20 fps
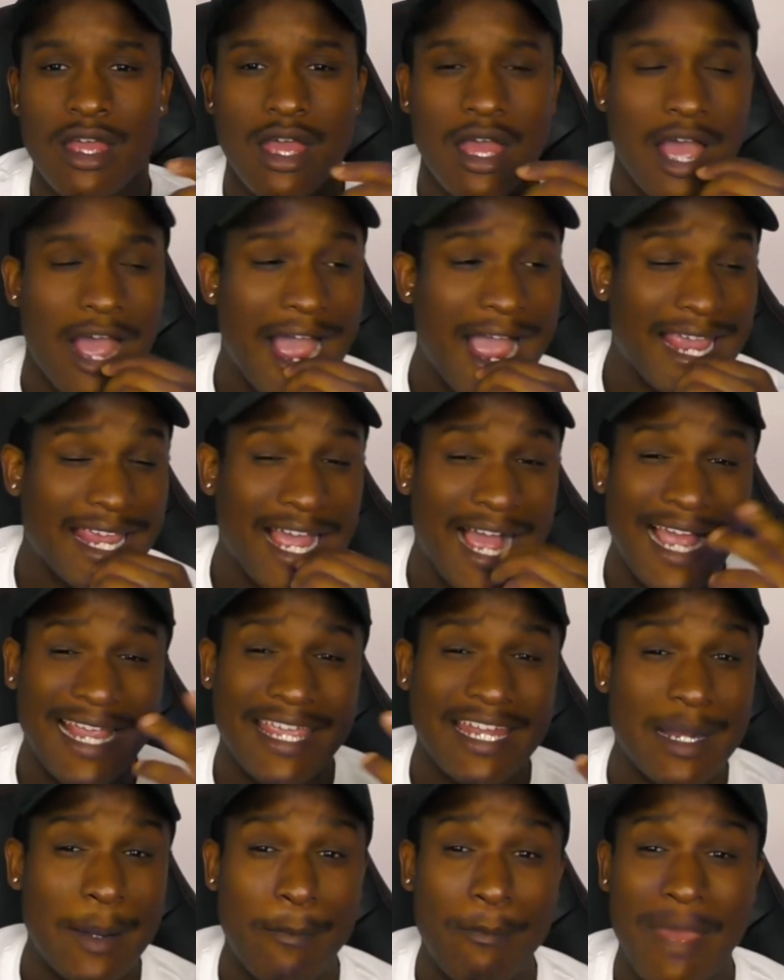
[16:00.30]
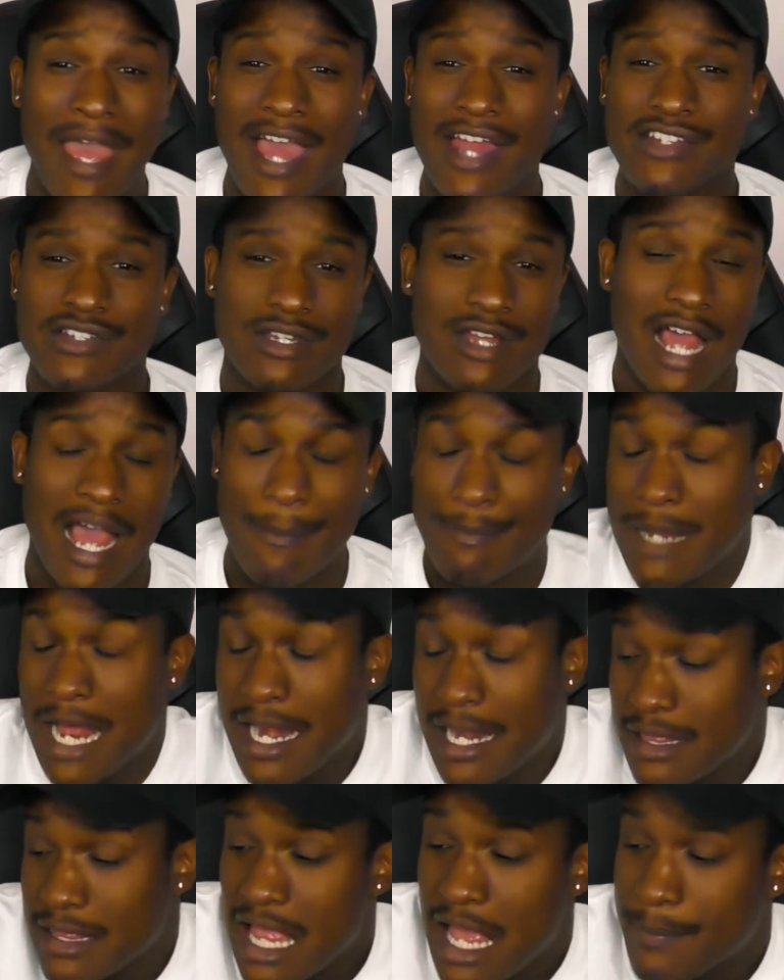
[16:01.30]
I can imagine. I'm not
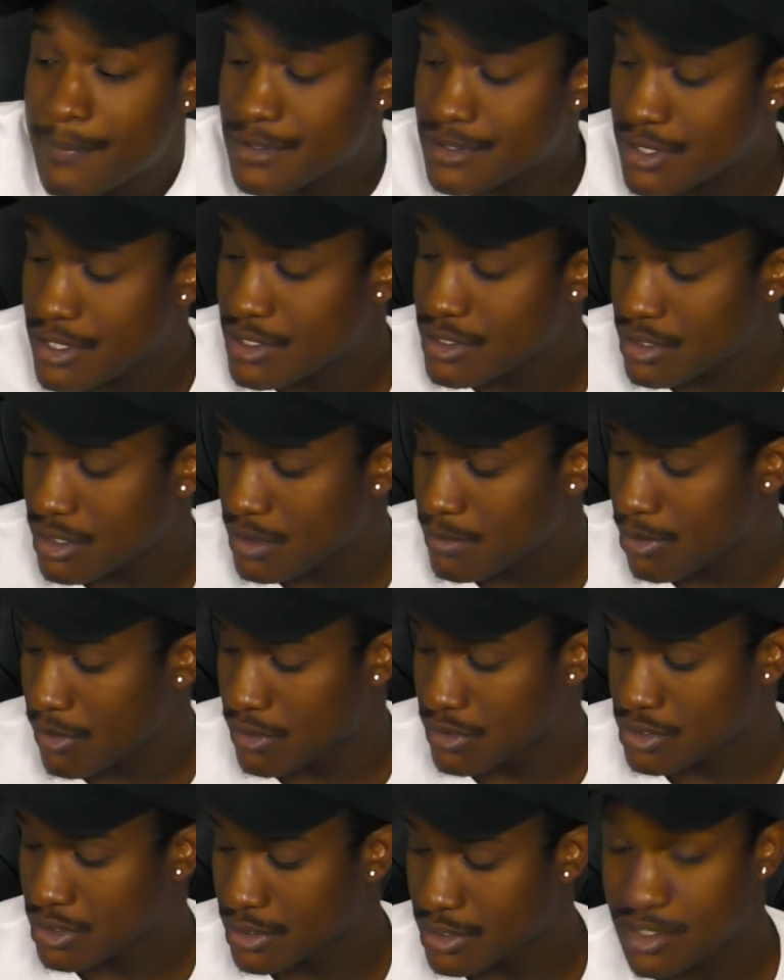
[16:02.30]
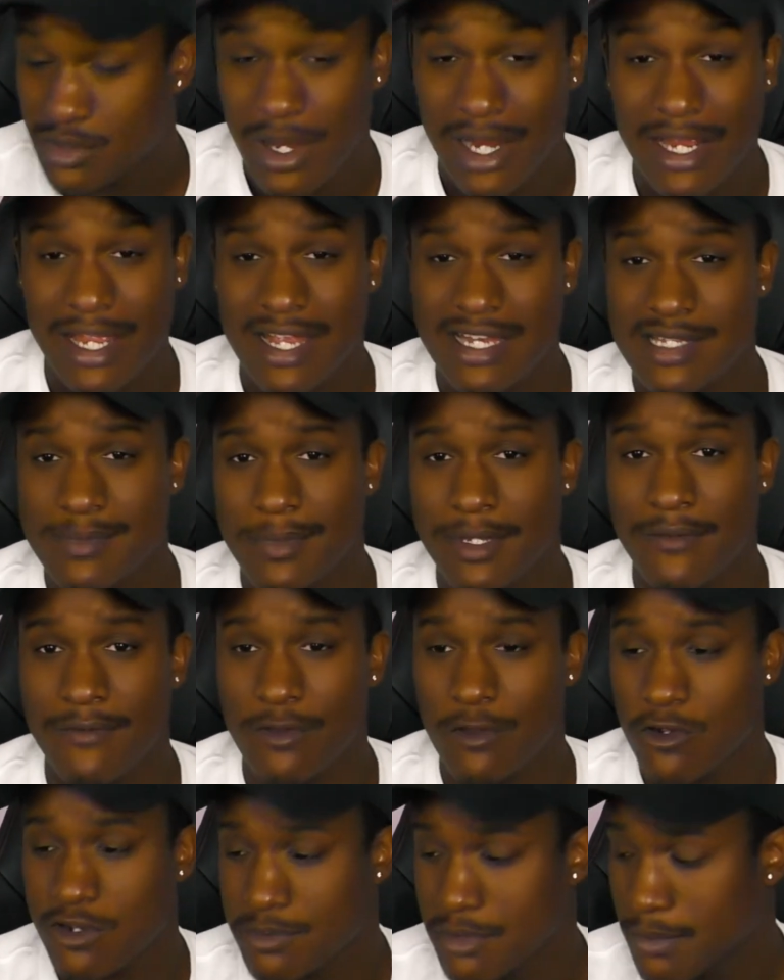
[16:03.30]
in that position personally, so I can't speak for
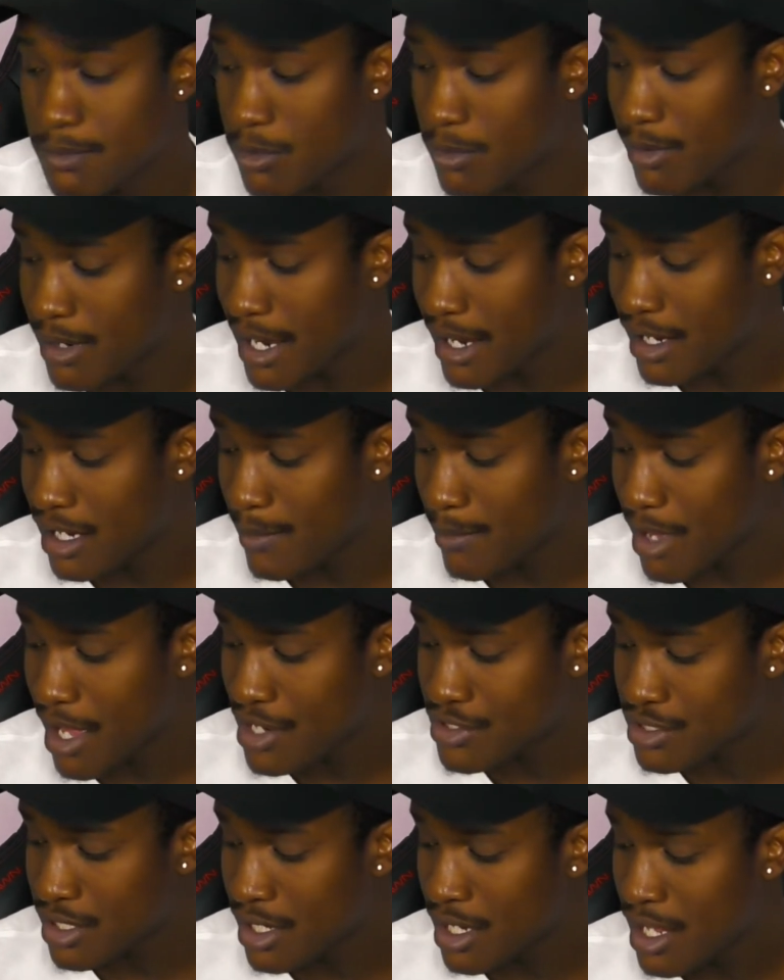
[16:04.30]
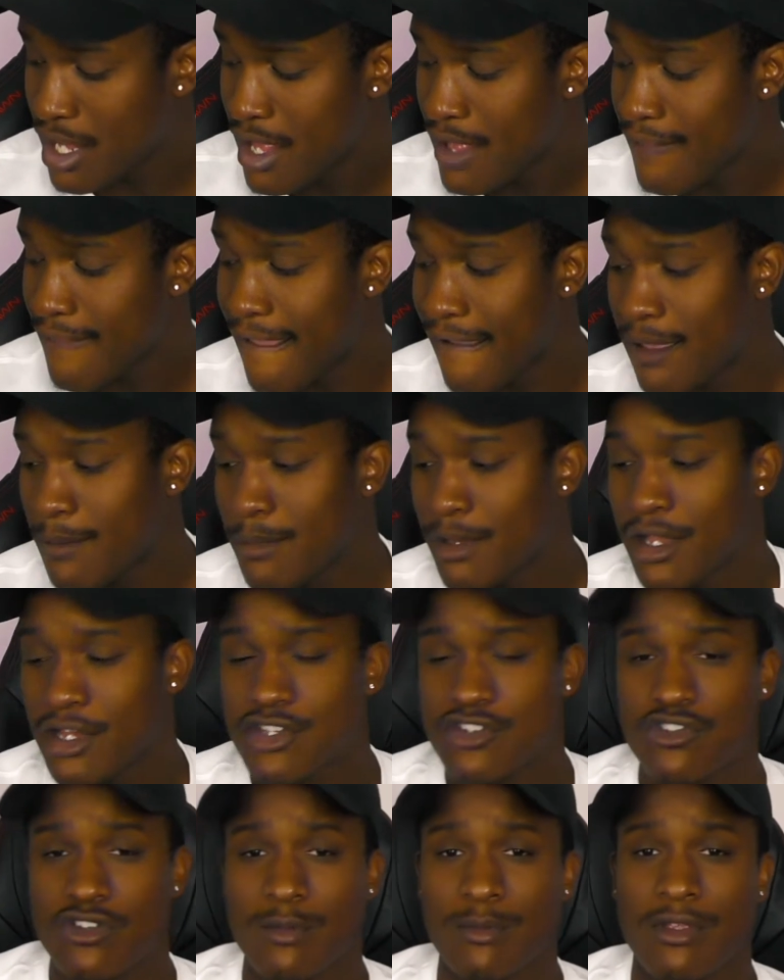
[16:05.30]
those people, but I can imagine that can be
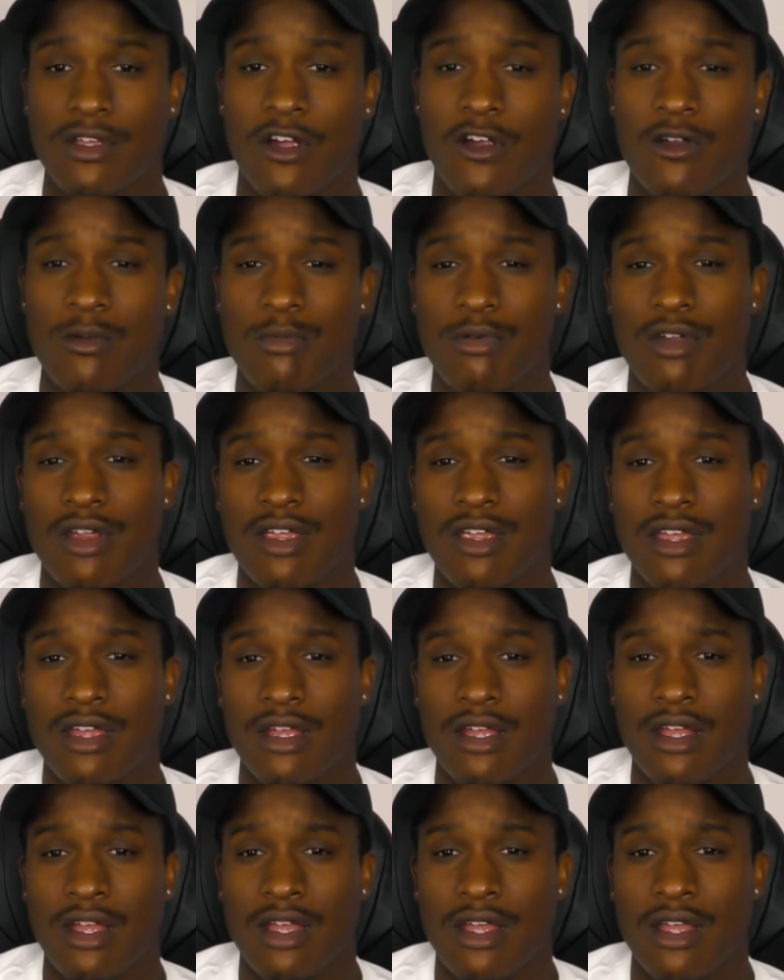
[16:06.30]
extremely heartbreaking.